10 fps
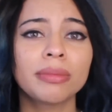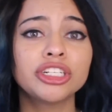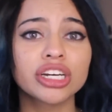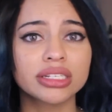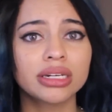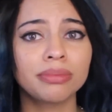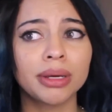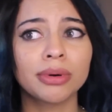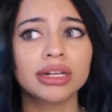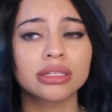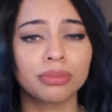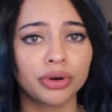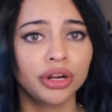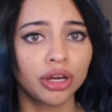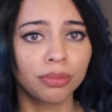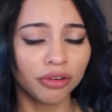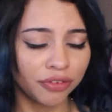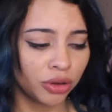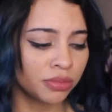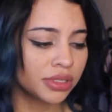I mean Justin Bieber has some pretty good
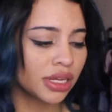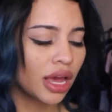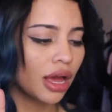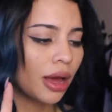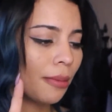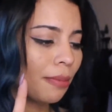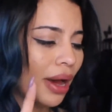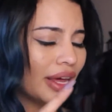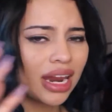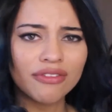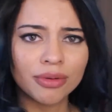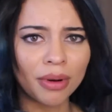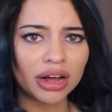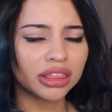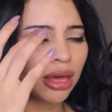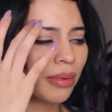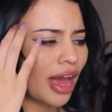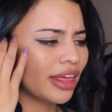perfumes, but I never bought them.